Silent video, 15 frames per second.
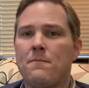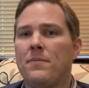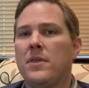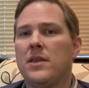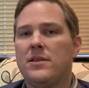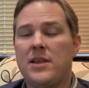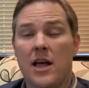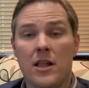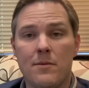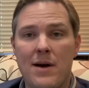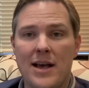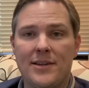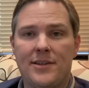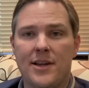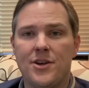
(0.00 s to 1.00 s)
Tell them
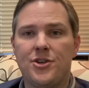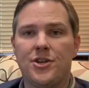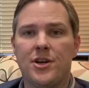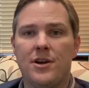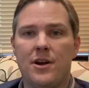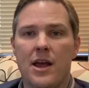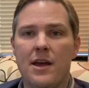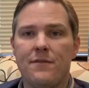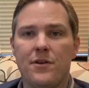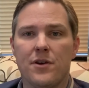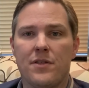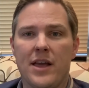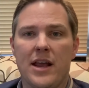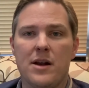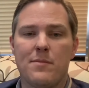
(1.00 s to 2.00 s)
I sent you. If you're
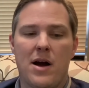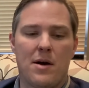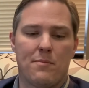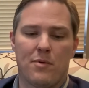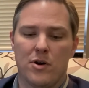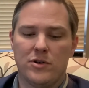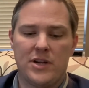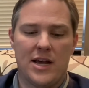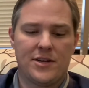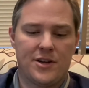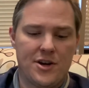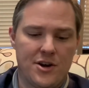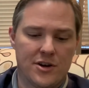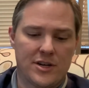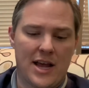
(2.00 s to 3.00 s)
thinking about
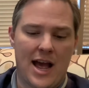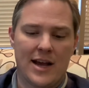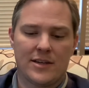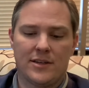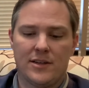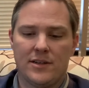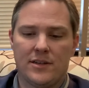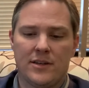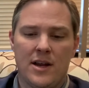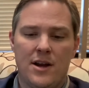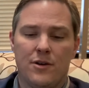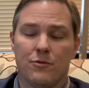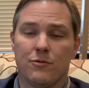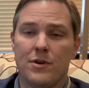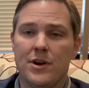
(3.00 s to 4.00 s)
protesting your taxes,
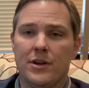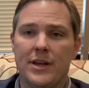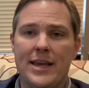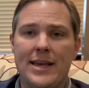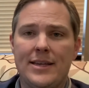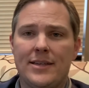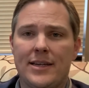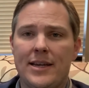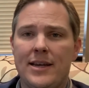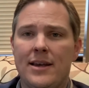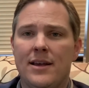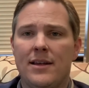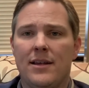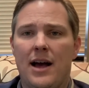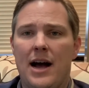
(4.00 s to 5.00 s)
real easy.
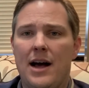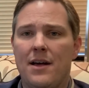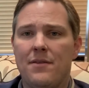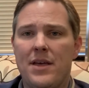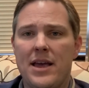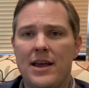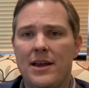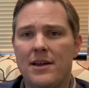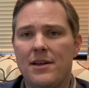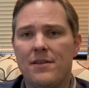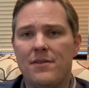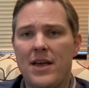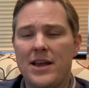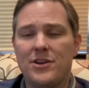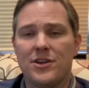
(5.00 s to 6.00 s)

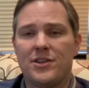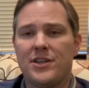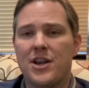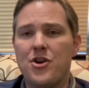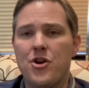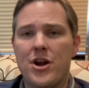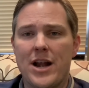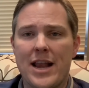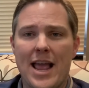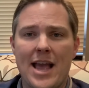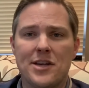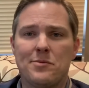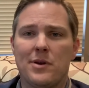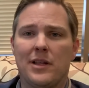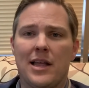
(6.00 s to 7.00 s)
They just send you an
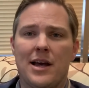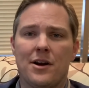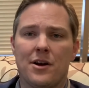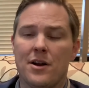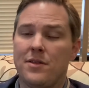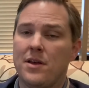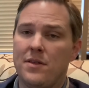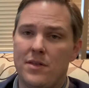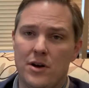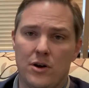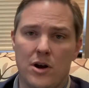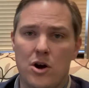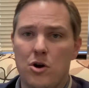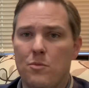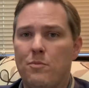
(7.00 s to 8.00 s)
engagement letter and then they'll
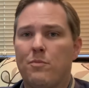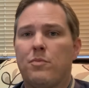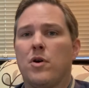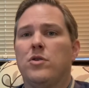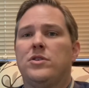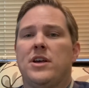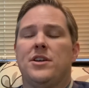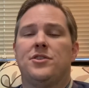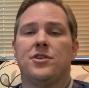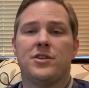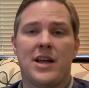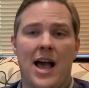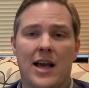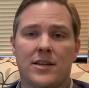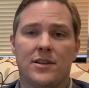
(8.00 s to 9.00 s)
go protest your
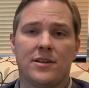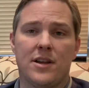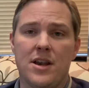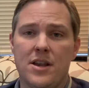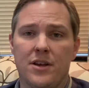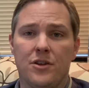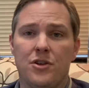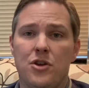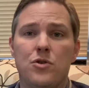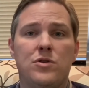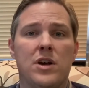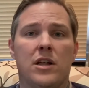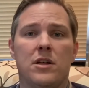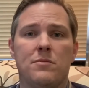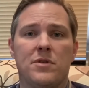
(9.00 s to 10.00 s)
taxes until you
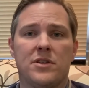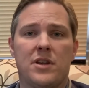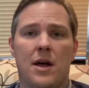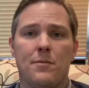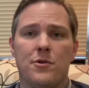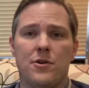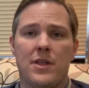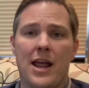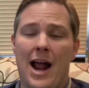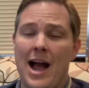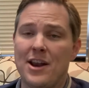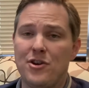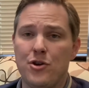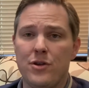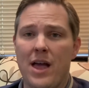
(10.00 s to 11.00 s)
tell them to stop doing that.
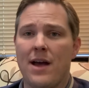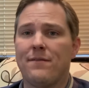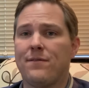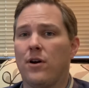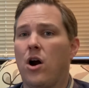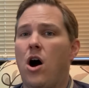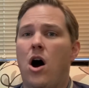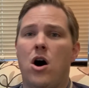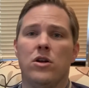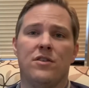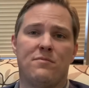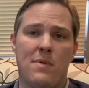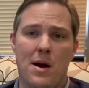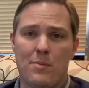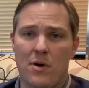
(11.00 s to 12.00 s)
I do that for all
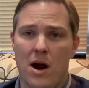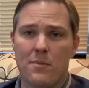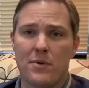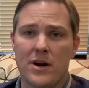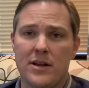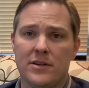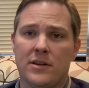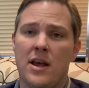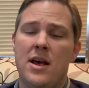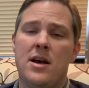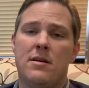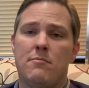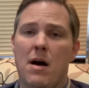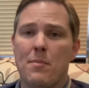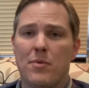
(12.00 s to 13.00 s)
of my properties,
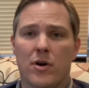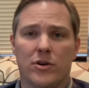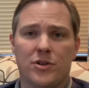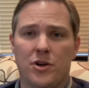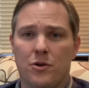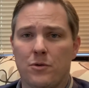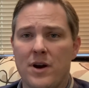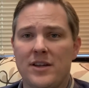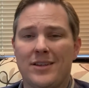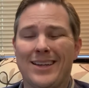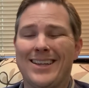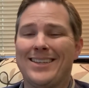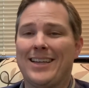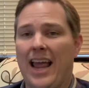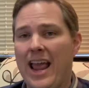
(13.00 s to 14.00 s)
my personal
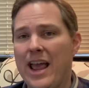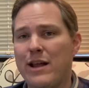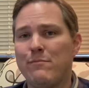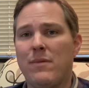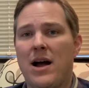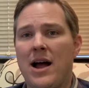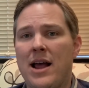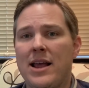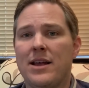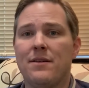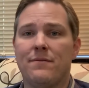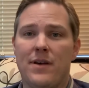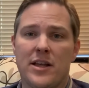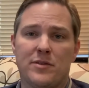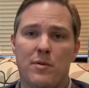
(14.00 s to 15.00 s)
residence and my
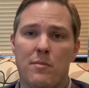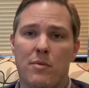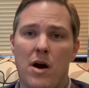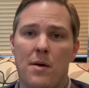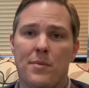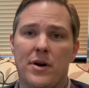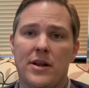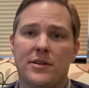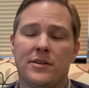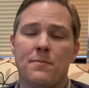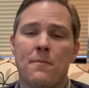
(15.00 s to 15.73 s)
investment properties.